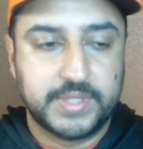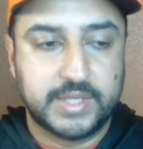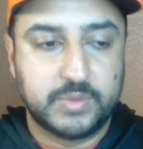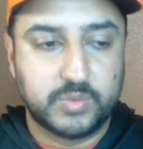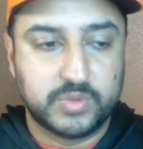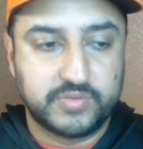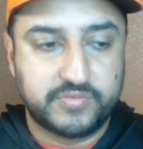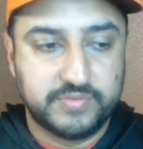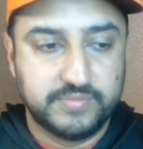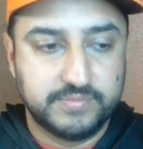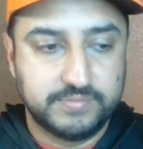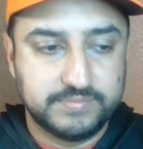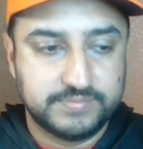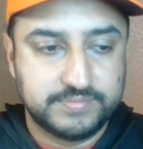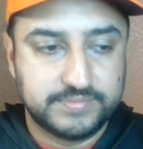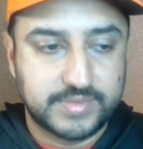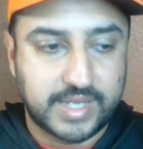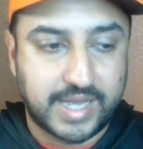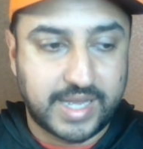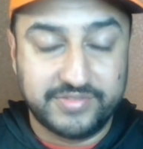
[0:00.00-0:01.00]
And what
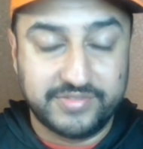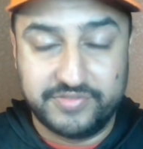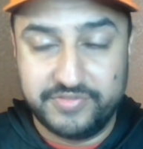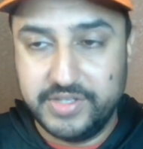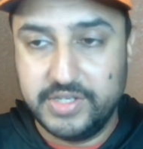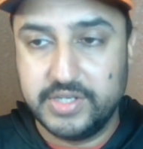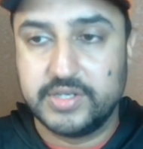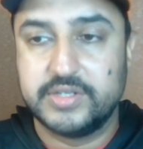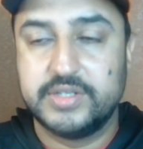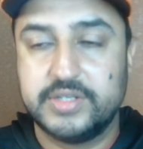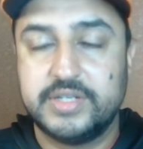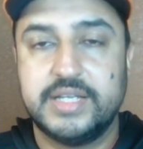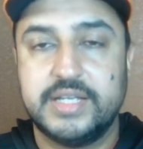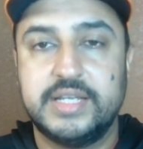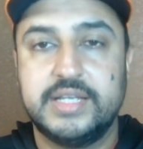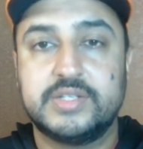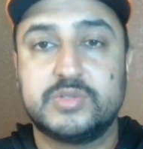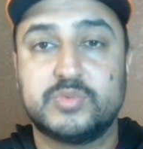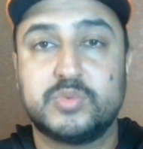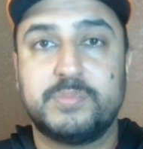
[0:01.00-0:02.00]
I fear
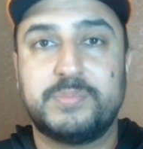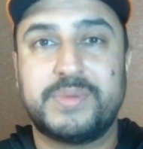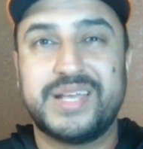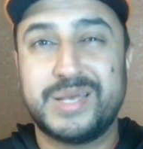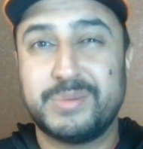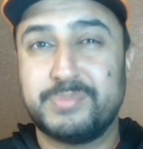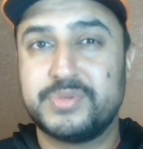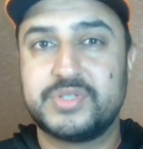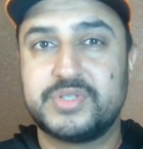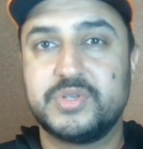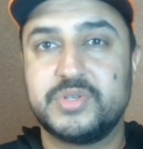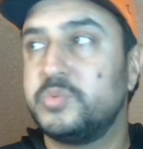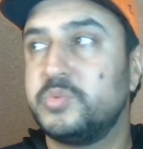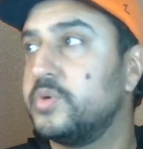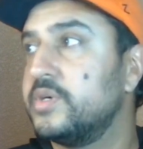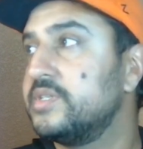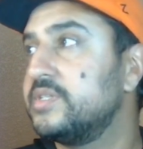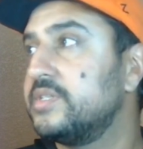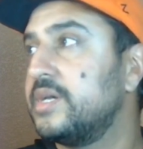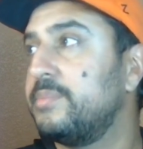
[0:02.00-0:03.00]
is what my episode
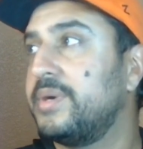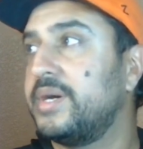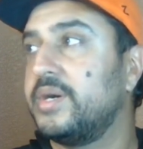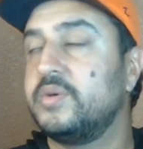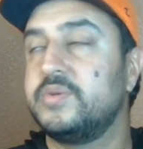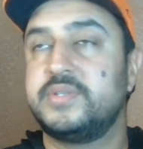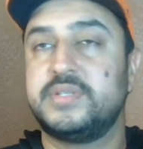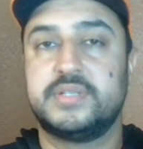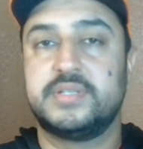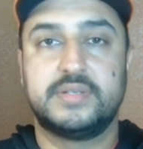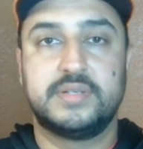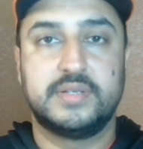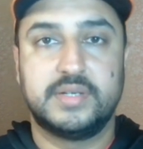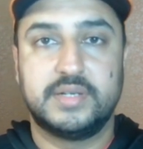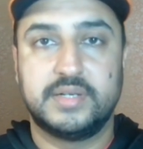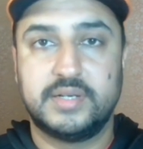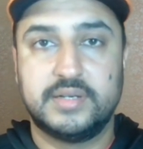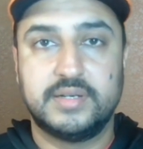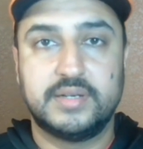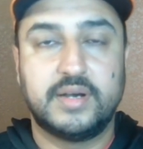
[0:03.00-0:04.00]
was about
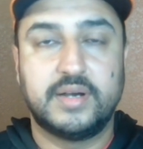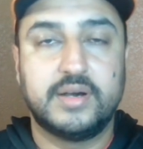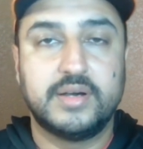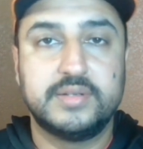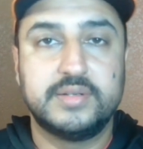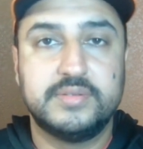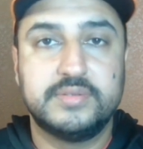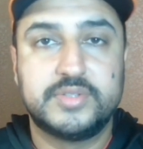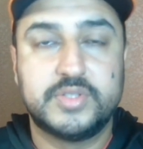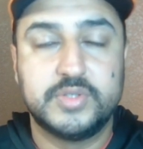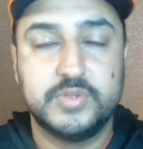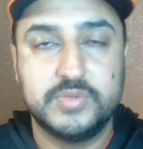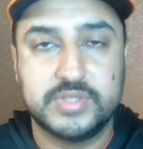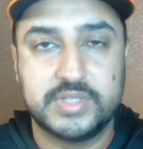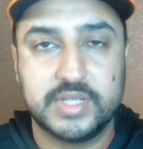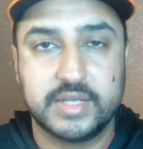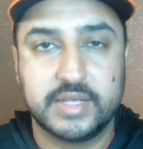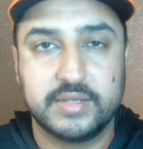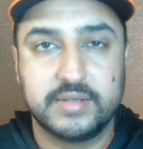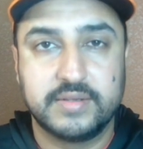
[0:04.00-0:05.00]
on
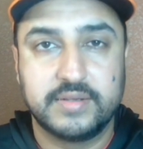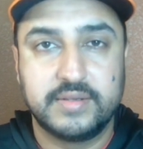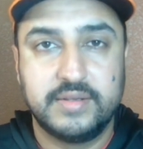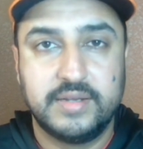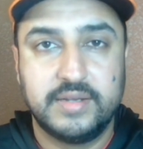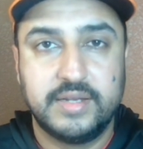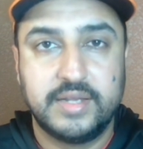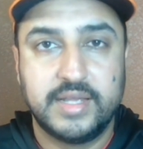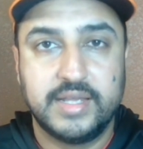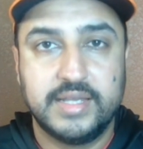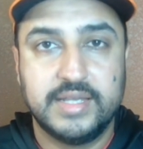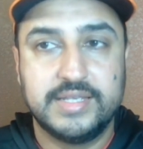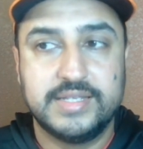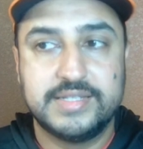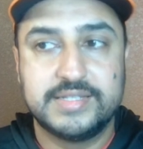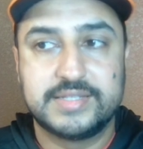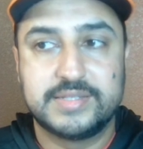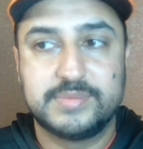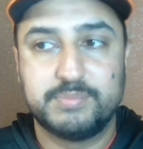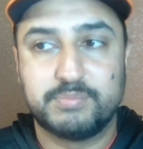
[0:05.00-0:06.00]
Tuesday
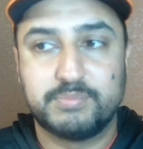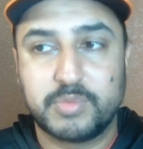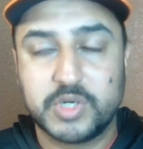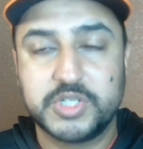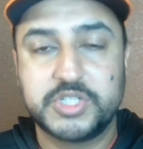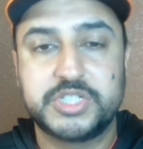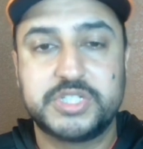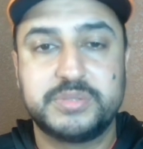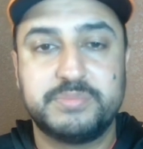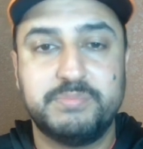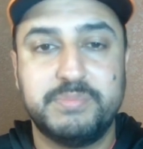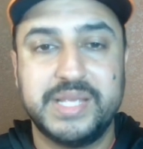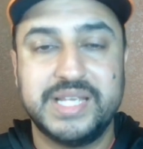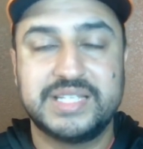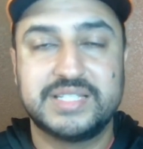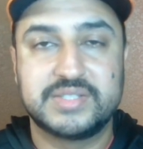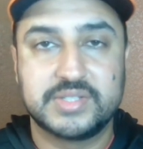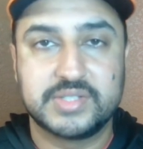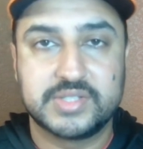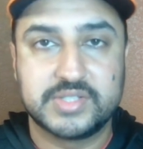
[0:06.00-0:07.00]
is March
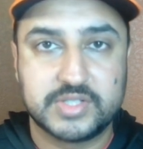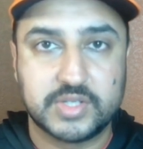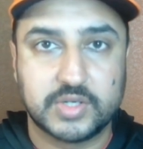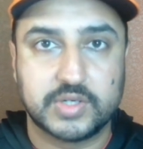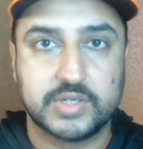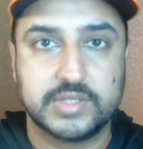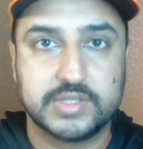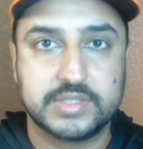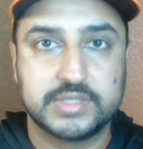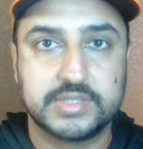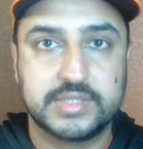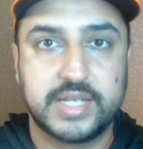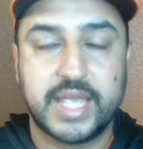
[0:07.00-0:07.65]
makes stars.